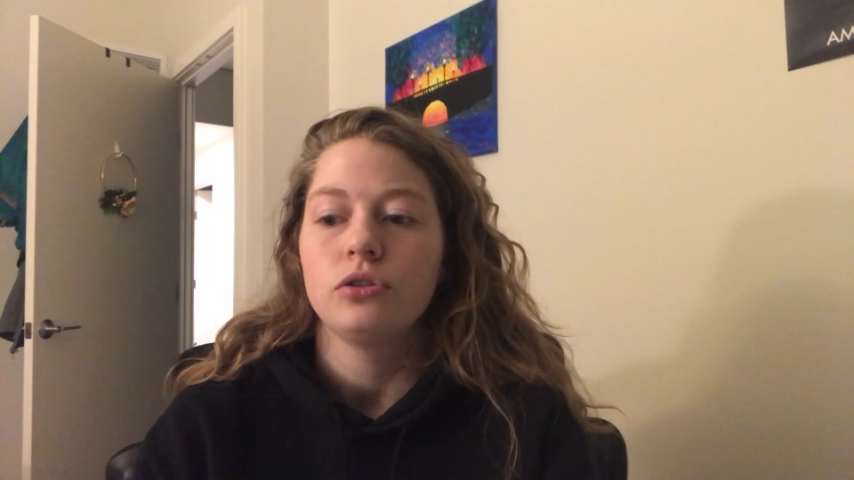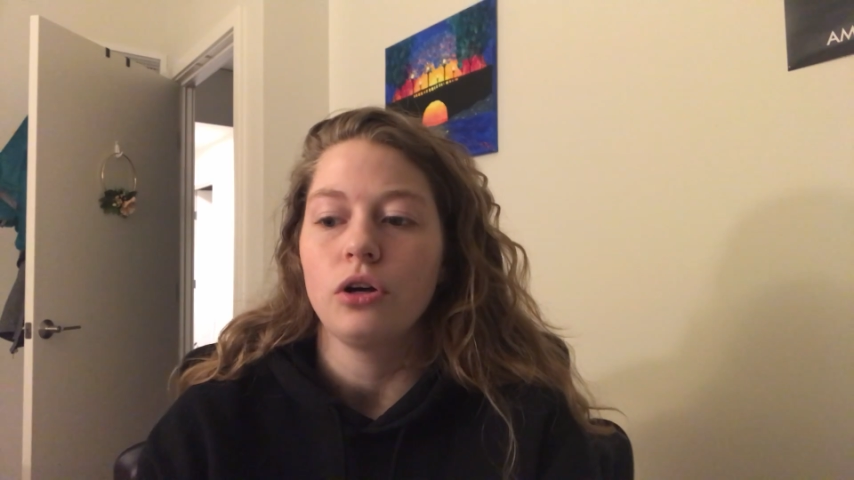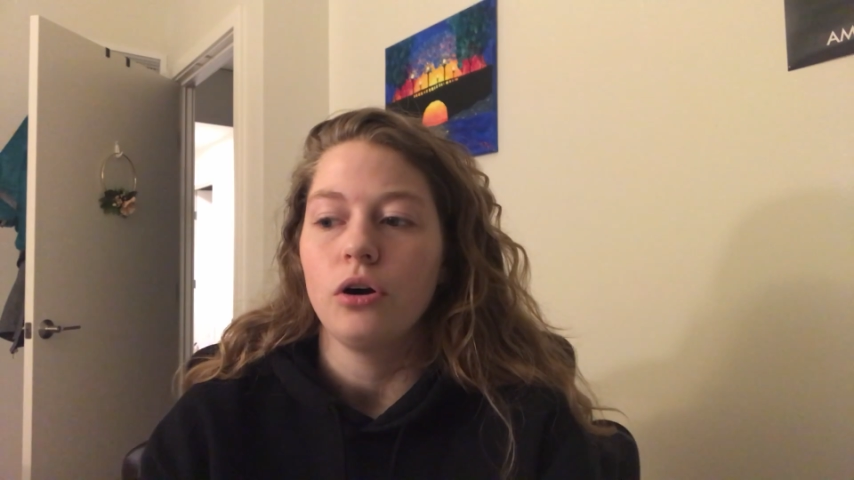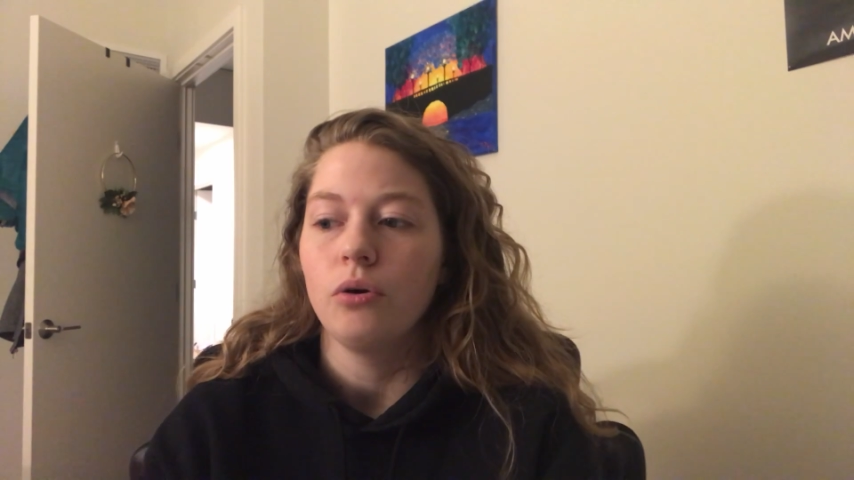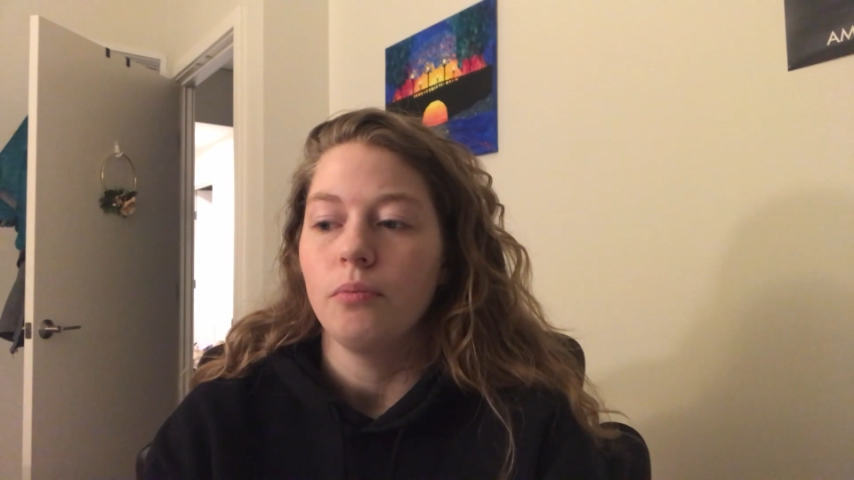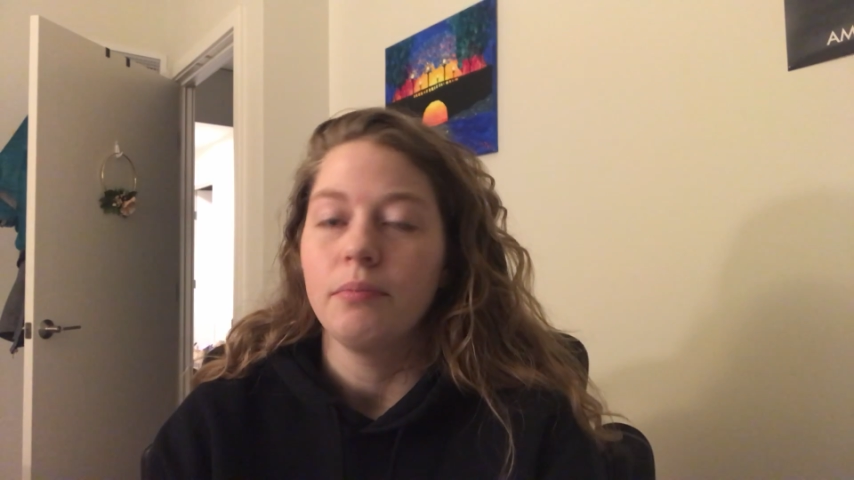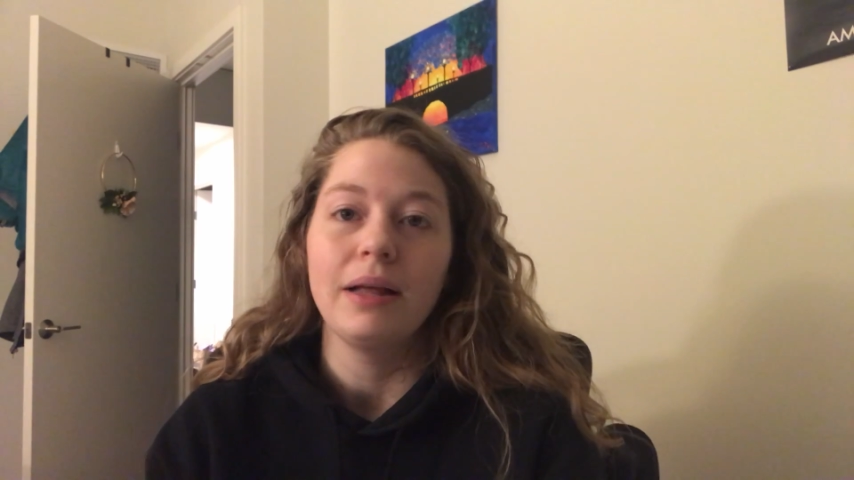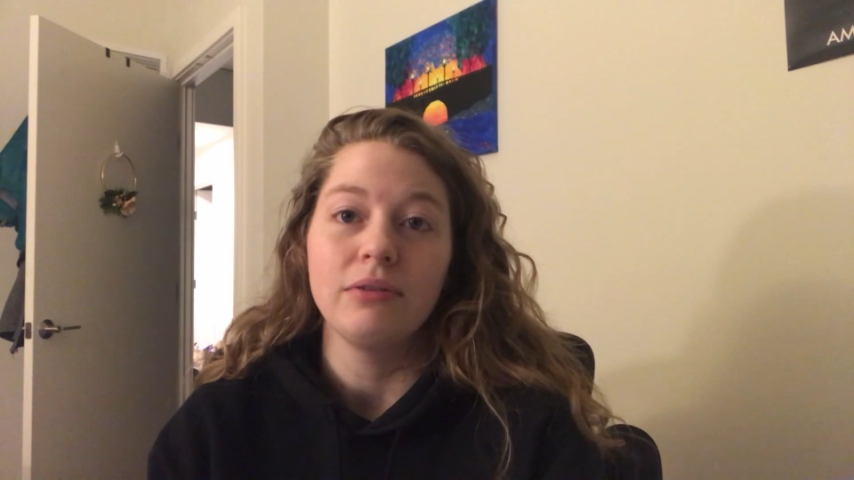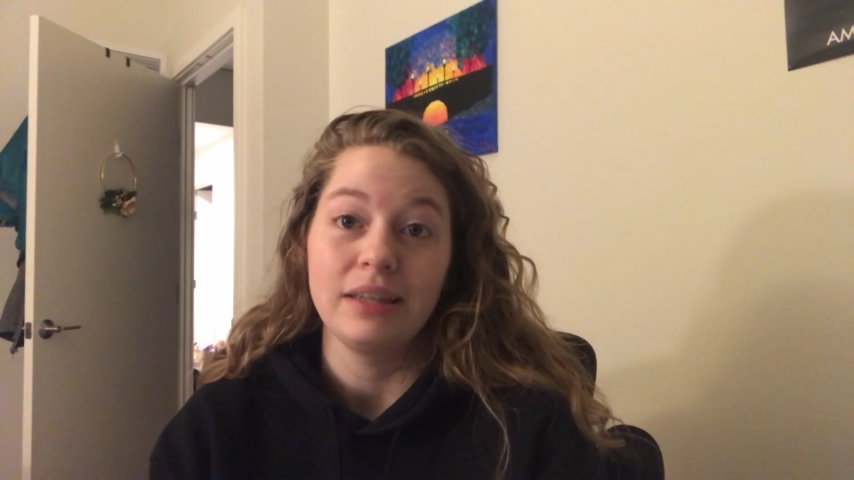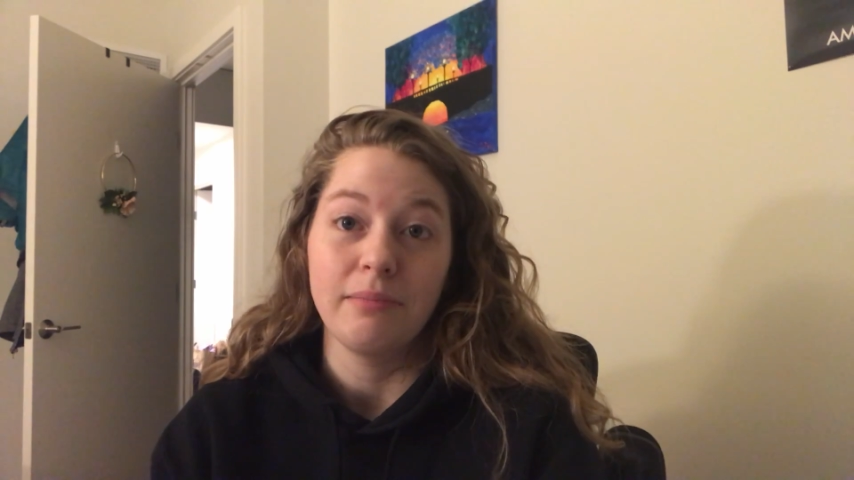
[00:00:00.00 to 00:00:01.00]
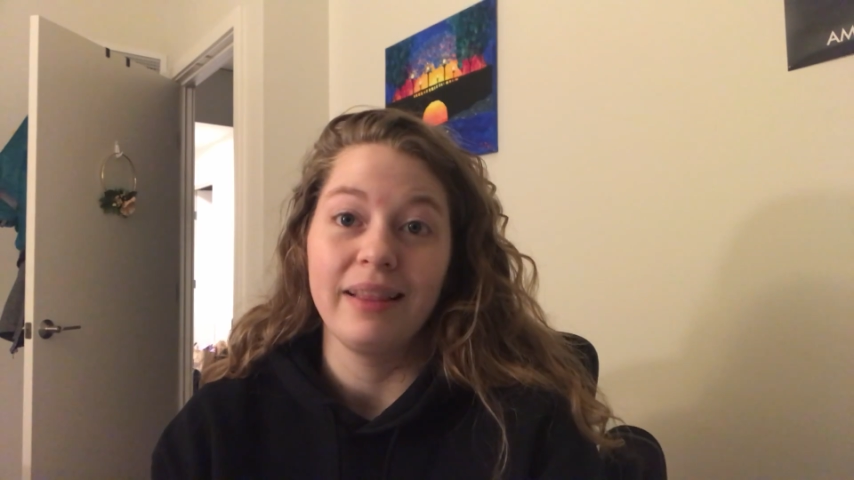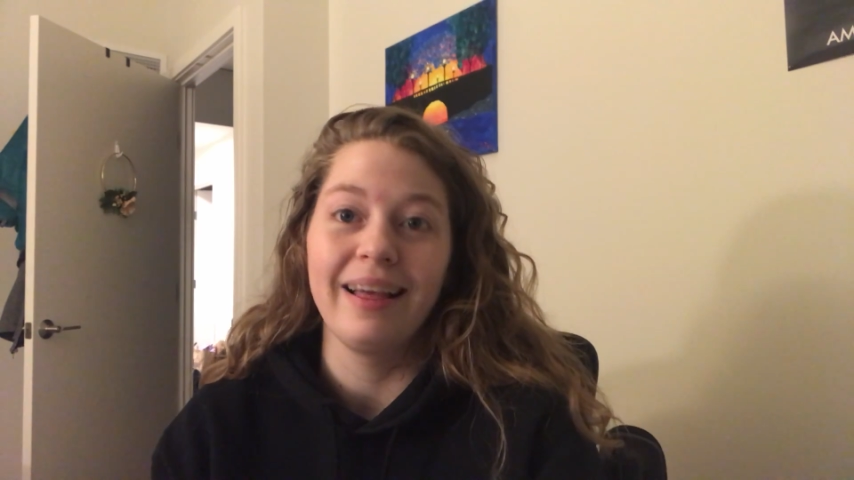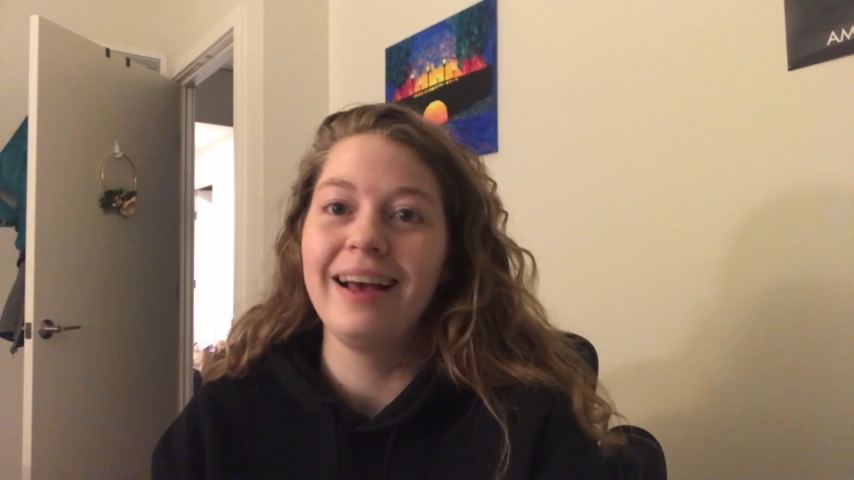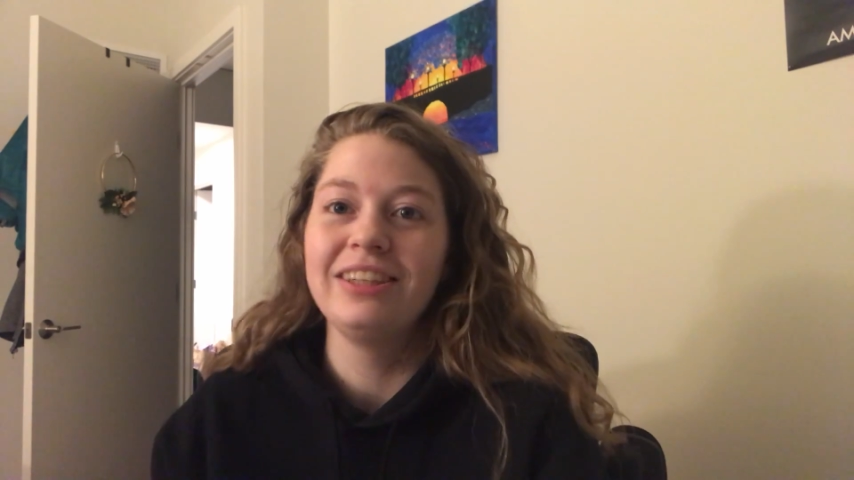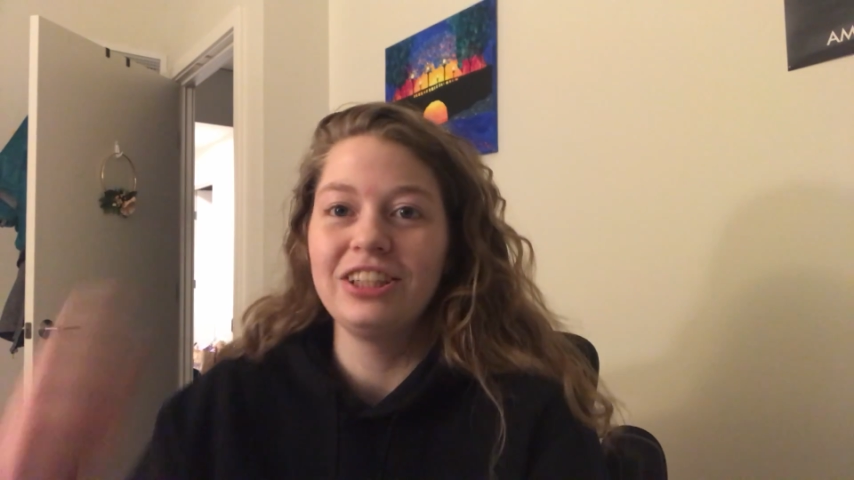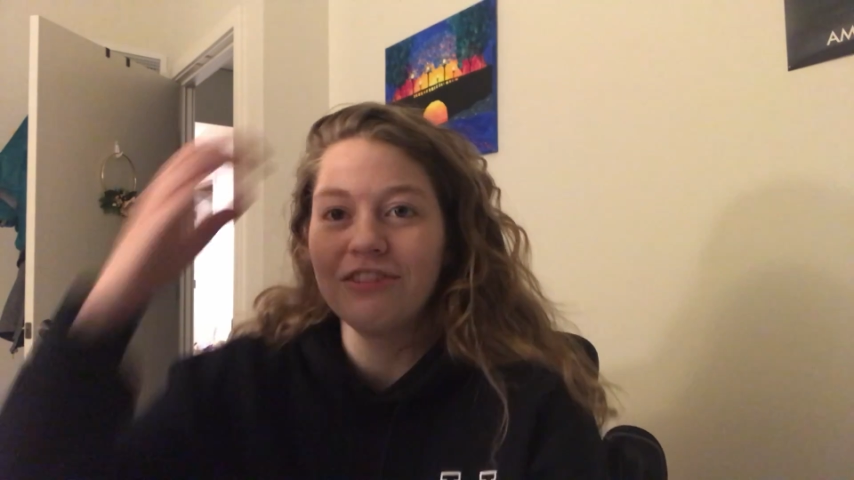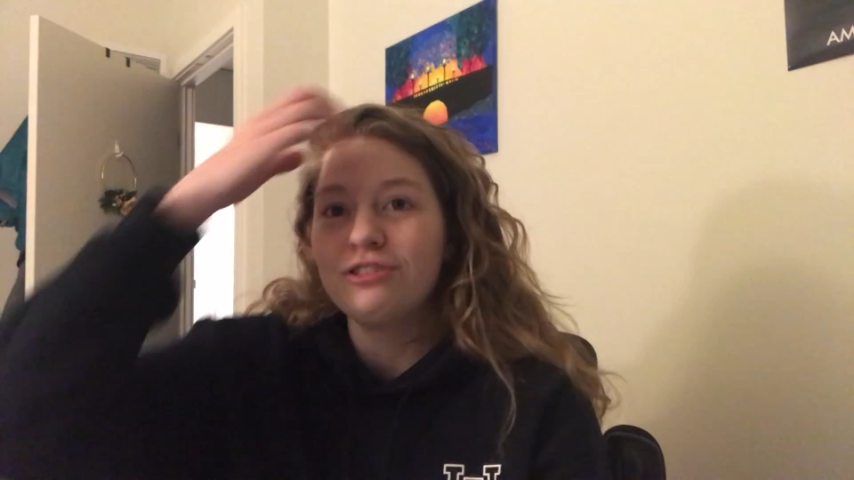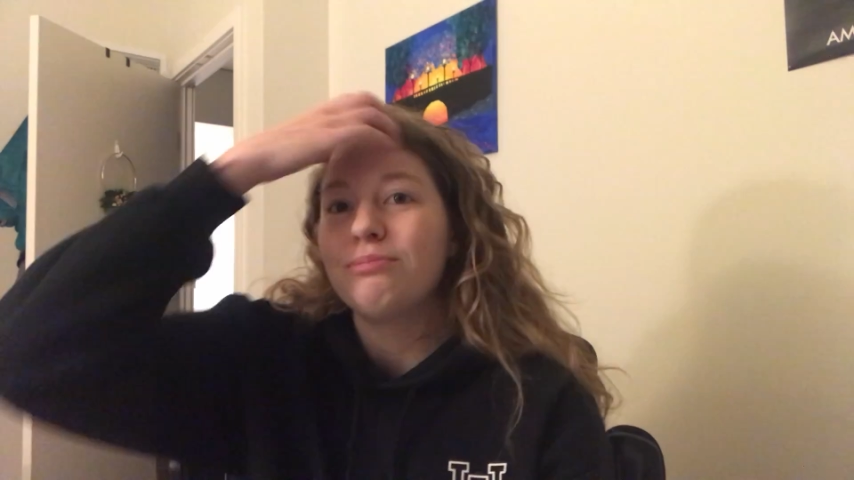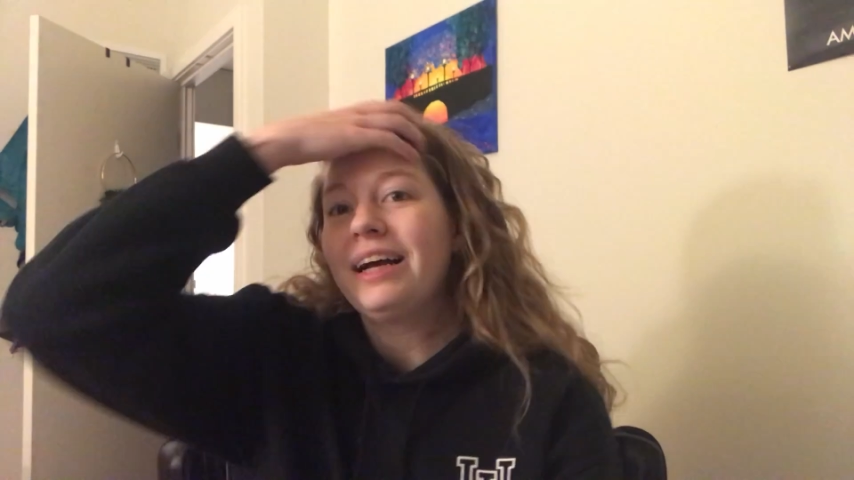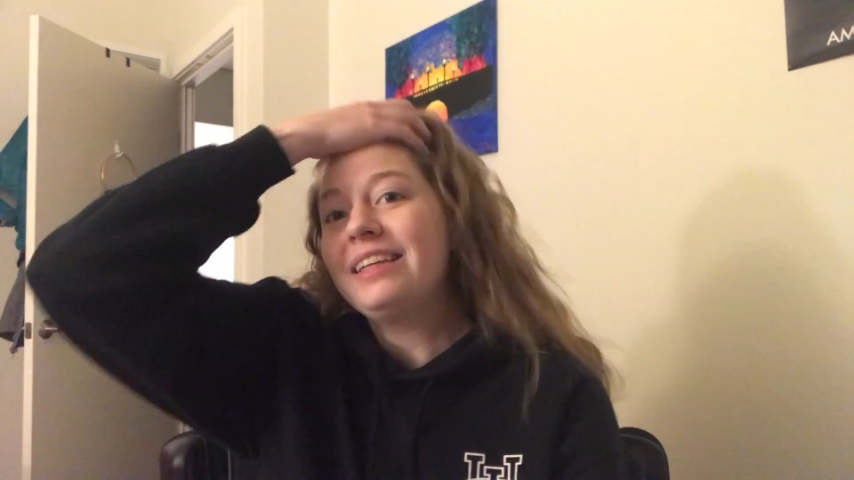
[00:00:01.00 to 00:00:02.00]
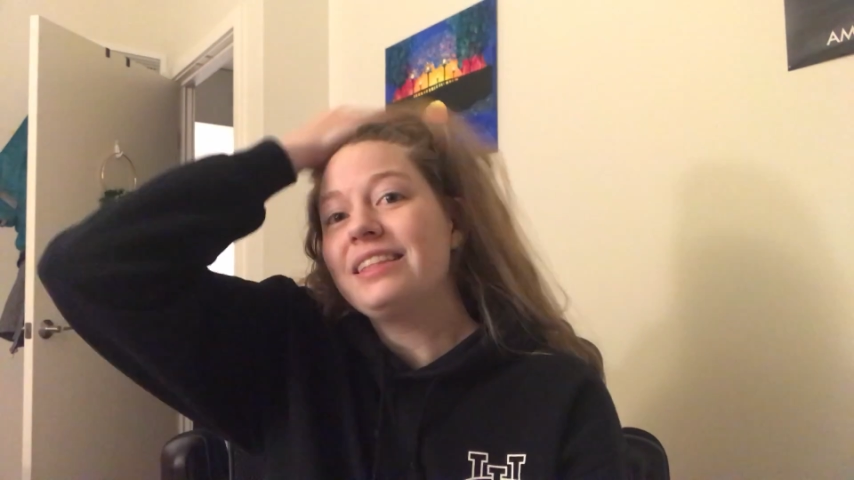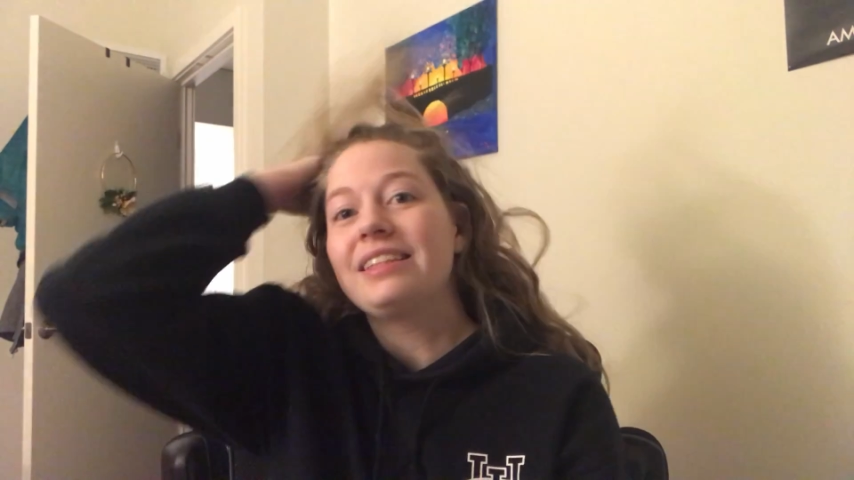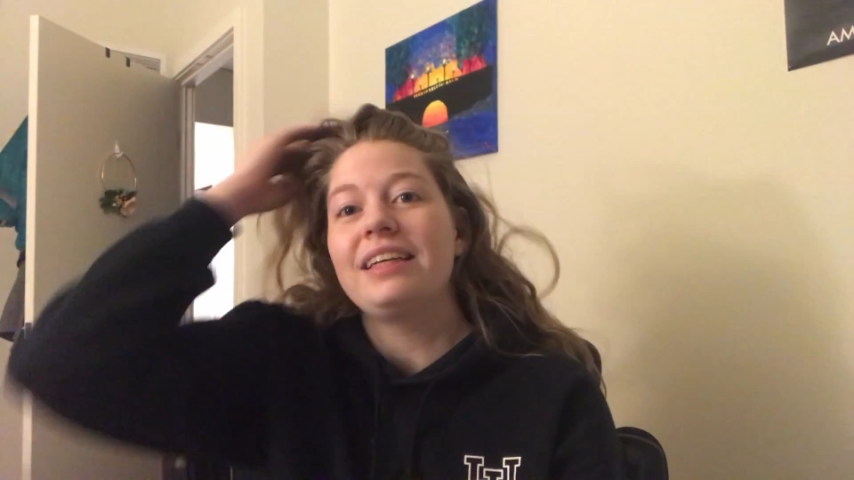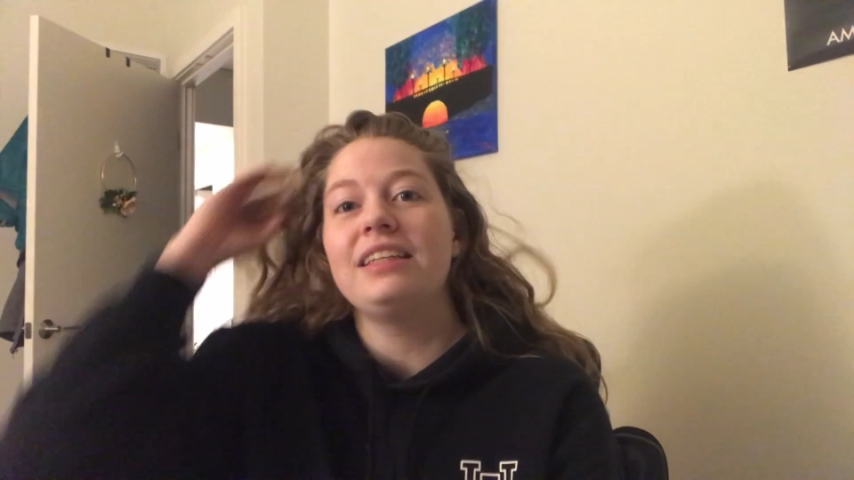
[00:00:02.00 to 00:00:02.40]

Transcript: But that was like my last year of gymnastics.